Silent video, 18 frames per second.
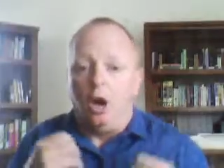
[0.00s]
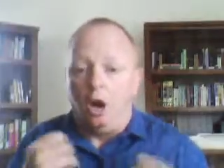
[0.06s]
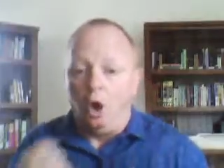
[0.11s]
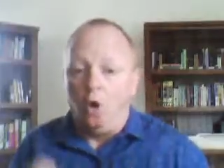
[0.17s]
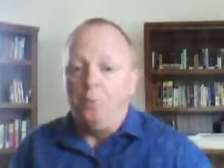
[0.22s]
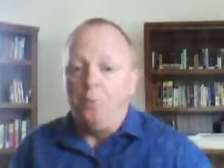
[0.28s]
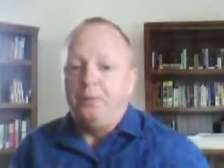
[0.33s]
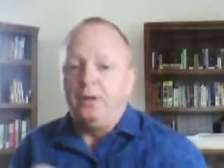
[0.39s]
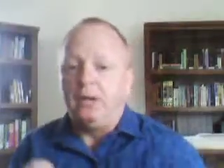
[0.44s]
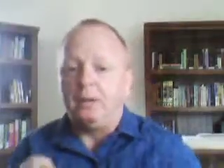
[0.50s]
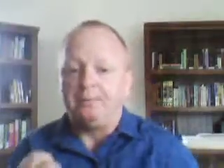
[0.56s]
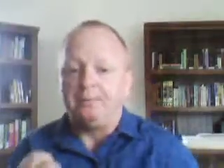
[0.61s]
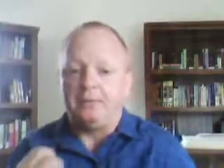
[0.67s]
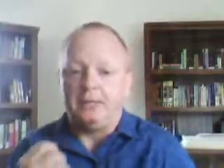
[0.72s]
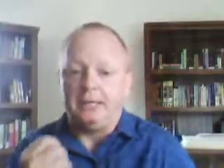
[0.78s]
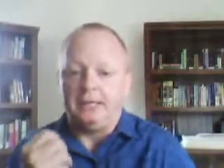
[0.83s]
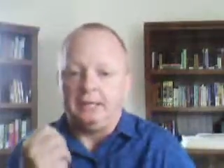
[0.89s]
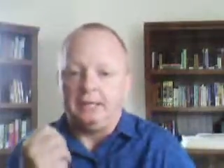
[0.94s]
open
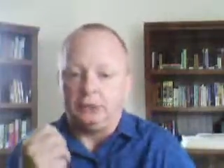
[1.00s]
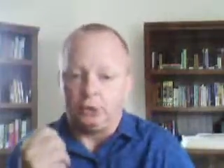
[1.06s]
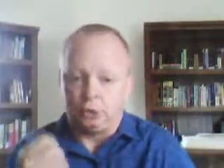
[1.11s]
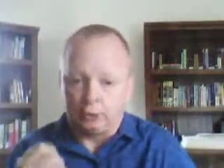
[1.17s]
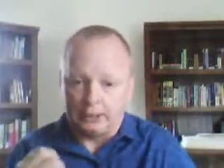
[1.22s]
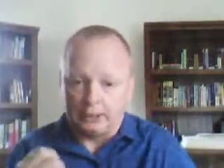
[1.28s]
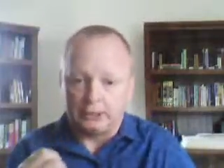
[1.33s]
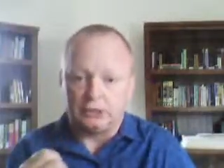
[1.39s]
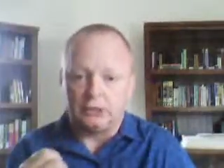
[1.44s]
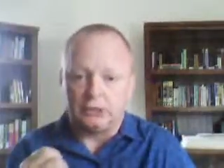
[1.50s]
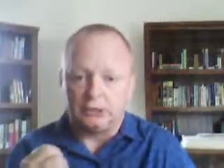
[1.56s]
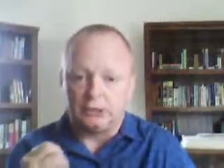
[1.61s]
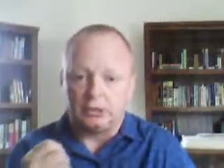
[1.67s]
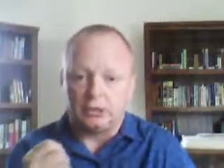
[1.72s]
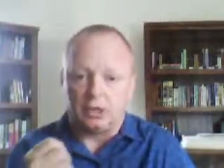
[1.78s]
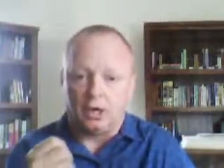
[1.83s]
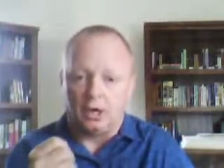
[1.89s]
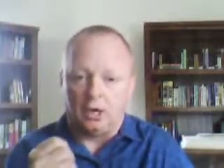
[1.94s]
up the
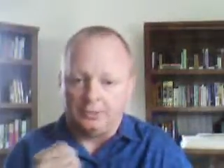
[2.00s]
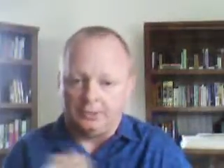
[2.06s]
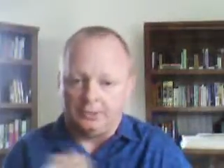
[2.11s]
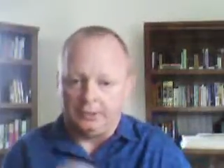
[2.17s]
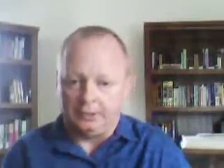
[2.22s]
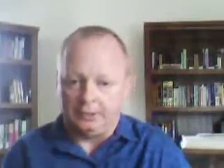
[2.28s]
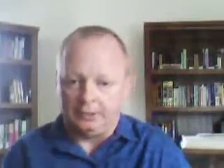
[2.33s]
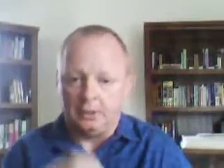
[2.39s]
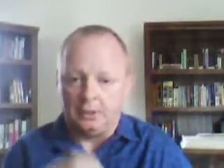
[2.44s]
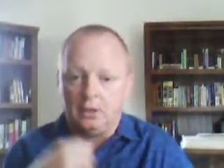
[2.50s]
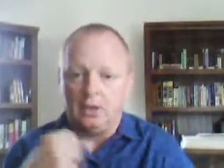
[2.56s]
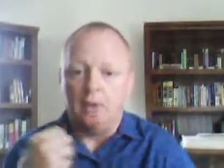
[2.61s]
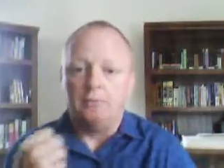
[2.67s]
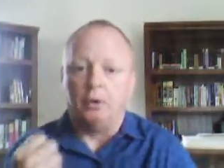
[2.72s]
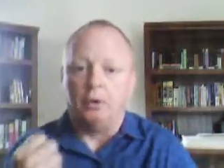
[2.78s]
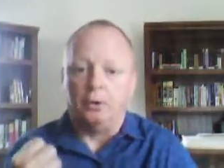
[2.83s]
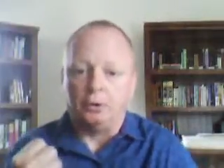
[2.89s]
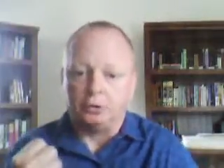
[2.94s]
instructions on the
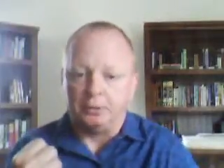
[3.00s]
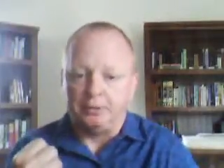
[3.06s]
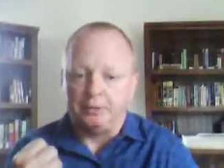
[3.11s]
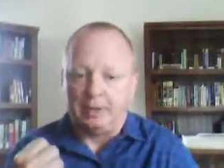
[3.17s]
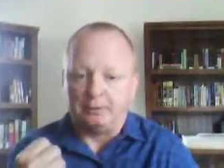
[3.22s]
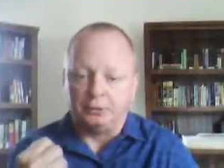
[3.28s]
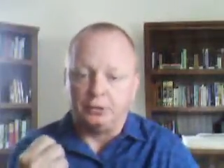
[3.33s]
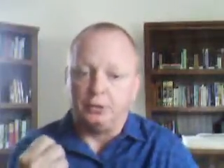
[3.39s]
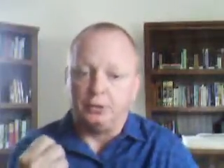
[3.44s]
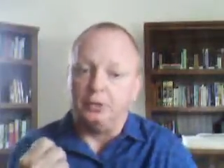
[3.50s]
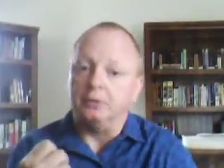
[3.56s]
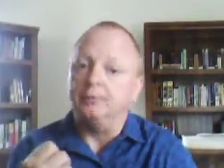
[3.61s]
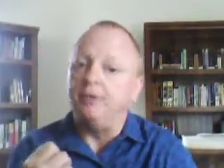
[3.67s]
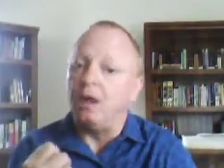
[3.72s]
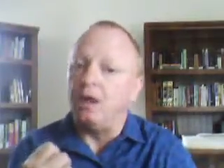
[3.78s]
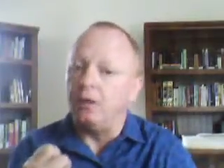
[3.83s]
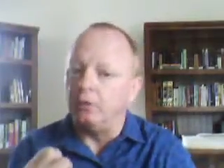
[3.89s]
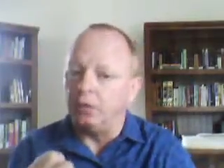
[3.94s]
poetry paper so you can
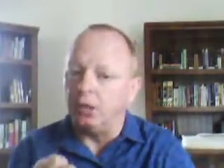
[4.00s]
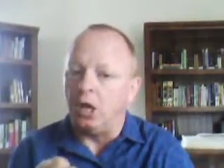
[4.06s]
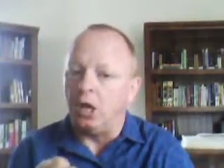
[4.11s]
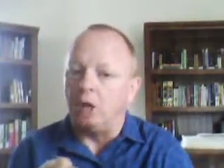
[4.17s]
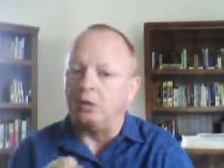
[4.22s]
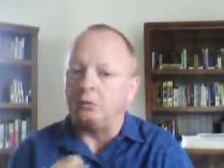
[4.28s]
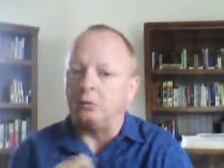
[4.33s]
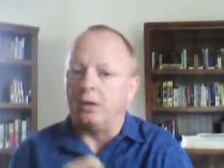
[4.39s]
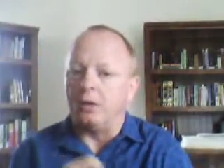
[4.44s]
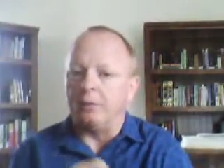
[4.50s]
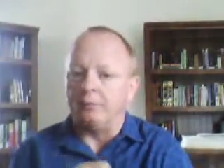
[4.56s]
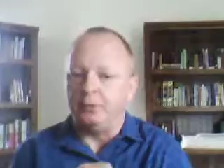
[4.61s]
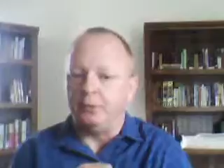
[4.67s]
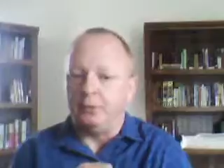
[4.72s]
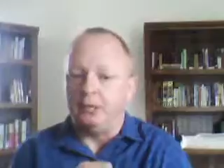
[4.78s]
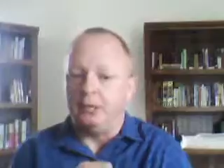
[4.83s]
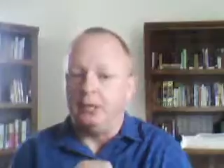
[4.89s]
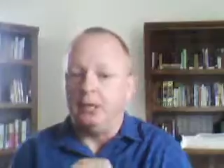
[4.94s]
follow along with what I'm
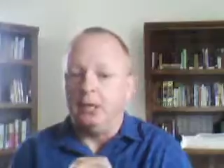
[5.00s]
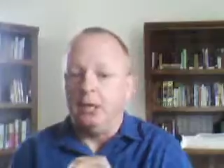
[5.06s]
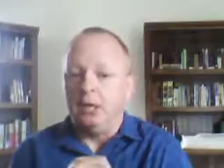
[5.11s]
doing.